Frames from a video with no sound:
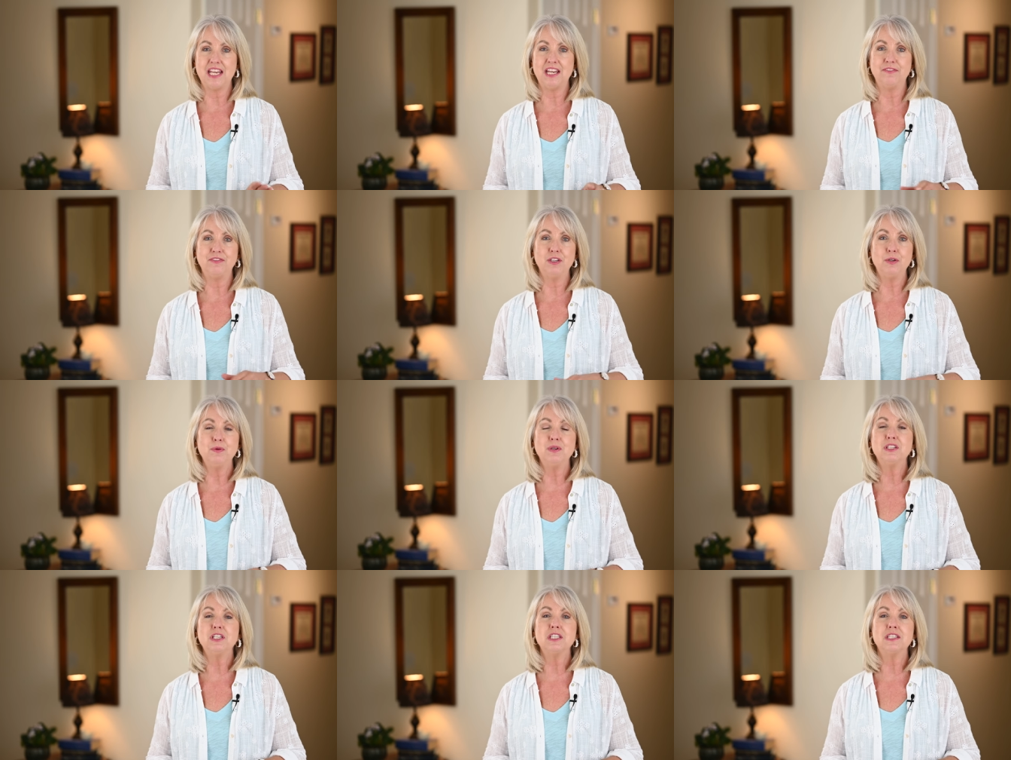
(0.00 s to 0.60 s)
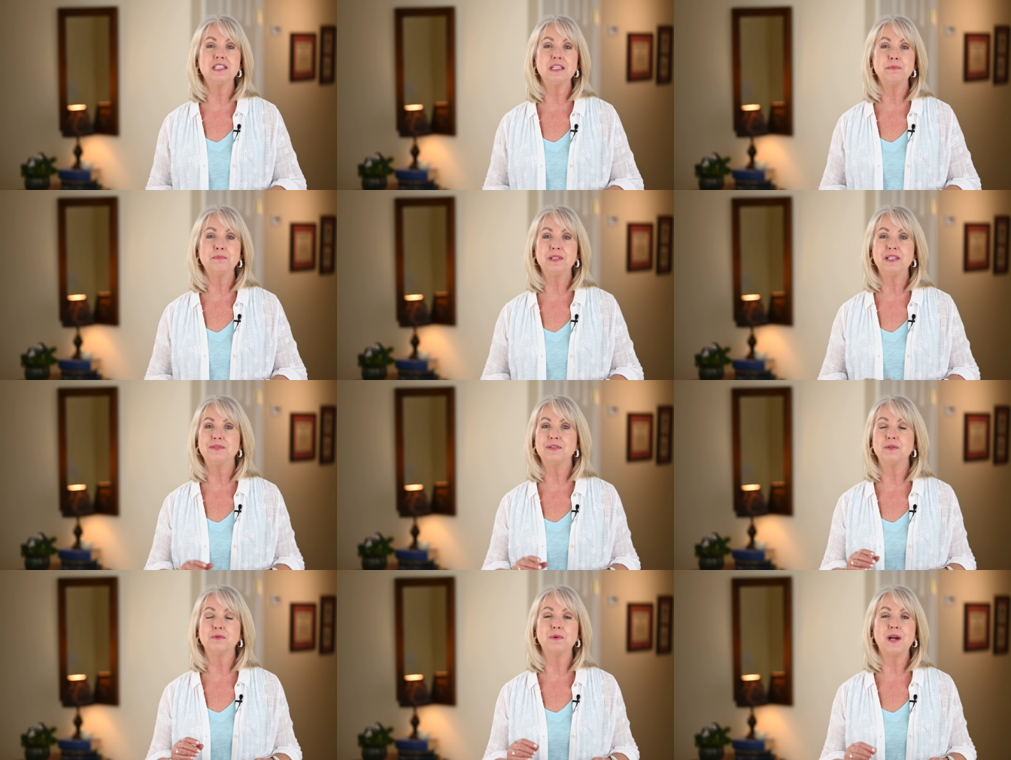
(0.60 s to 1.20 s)
And if you would just
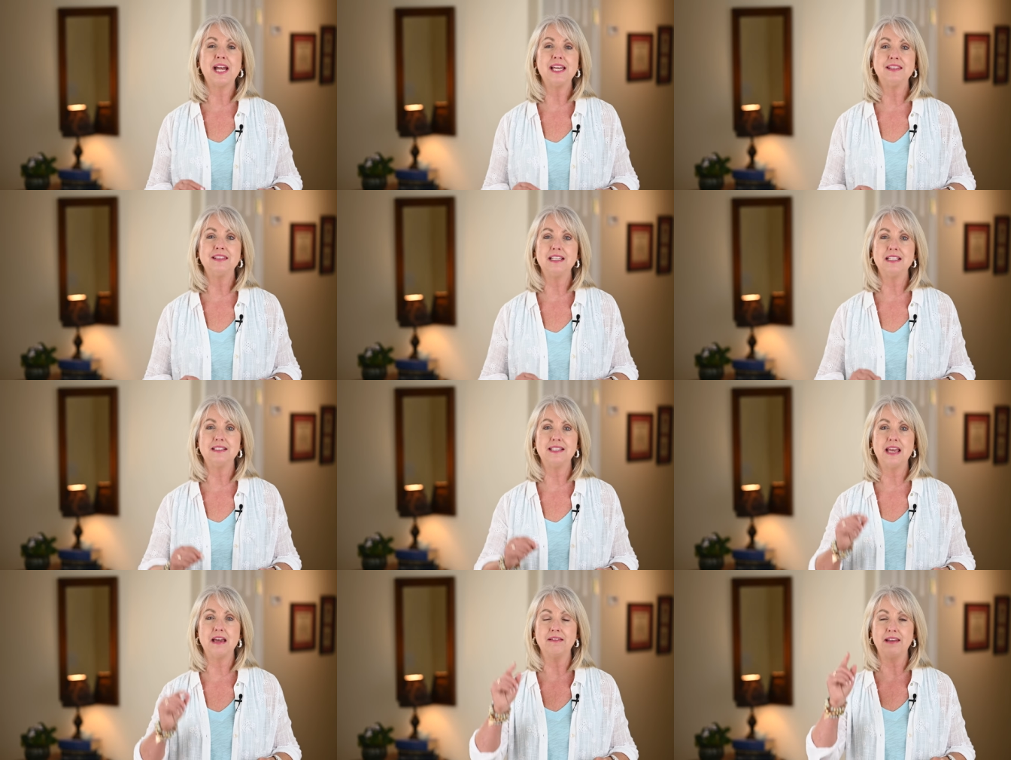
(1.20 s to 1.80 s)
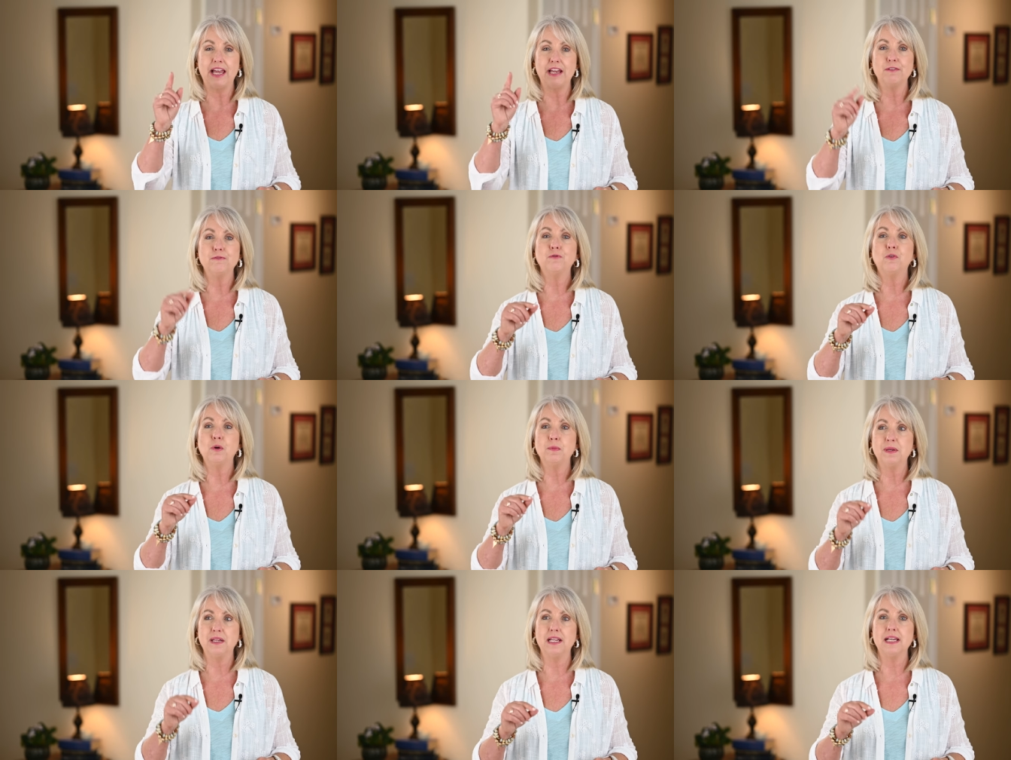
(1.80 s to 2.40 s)
simply even write these down like
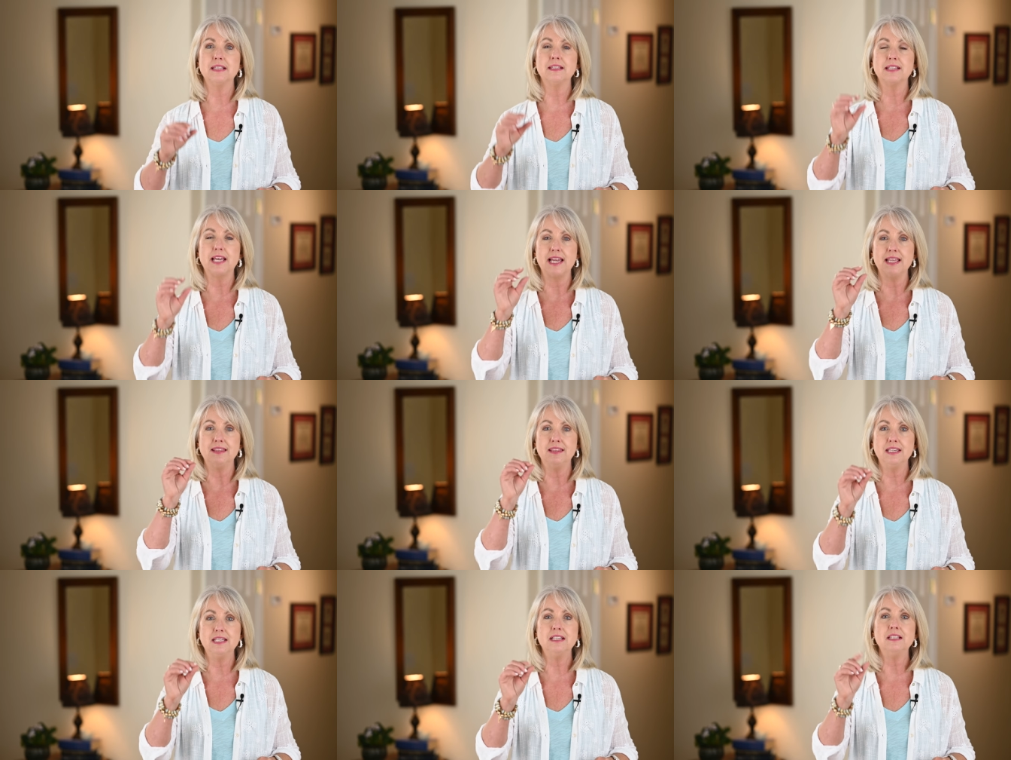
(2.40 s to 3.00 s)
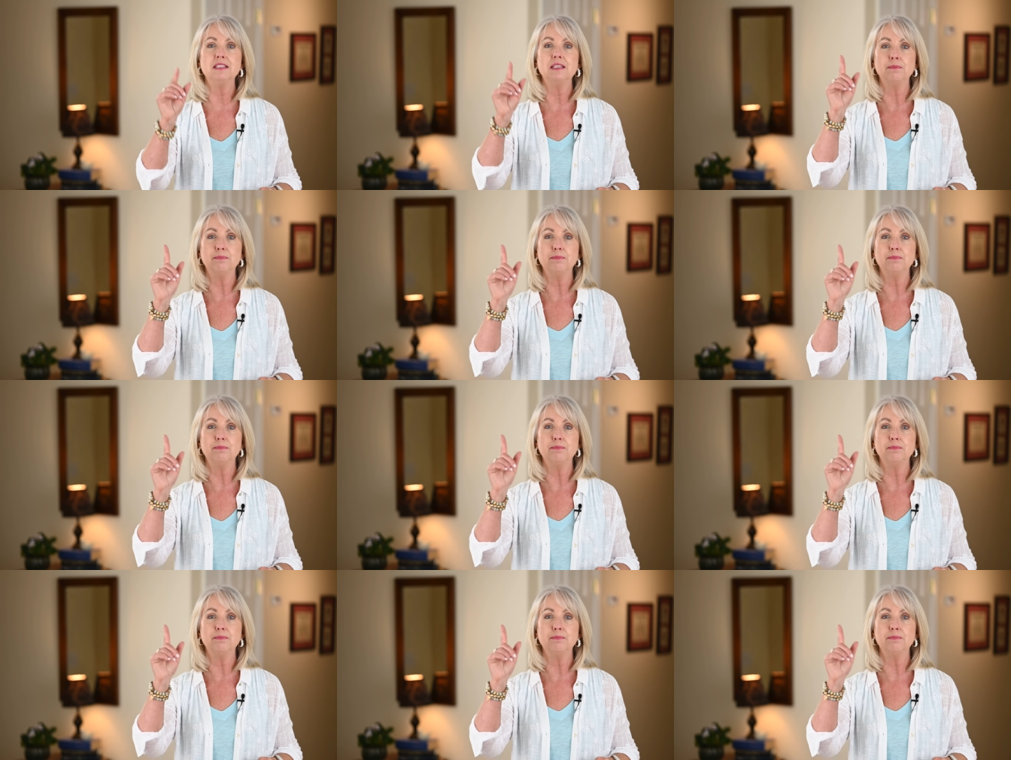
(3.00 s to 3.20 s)
formulas, like this